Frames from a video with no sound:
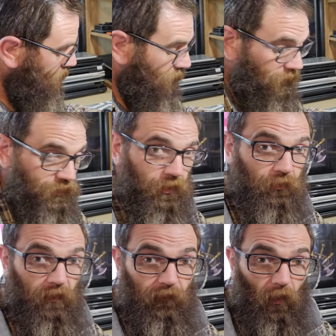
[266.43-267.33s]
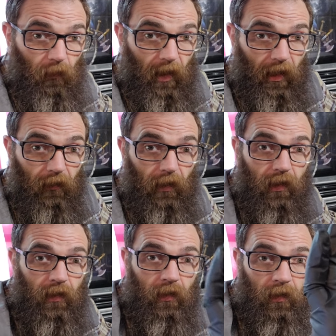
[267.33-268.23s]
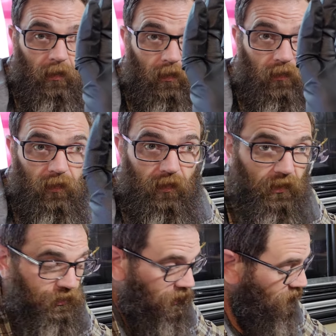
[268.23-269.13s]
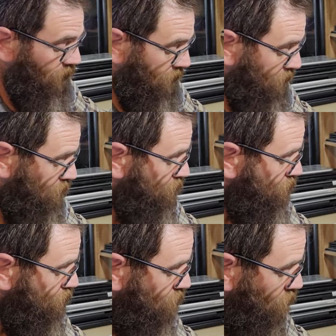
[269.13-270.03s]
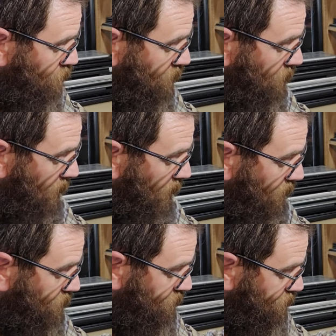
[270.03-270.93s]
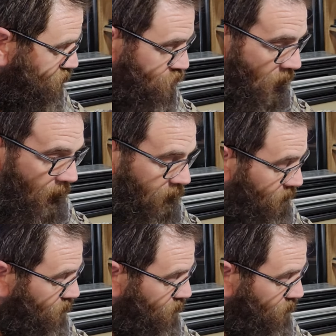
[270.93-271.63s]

Here's the 3 volt battery that they said was in the box. Check.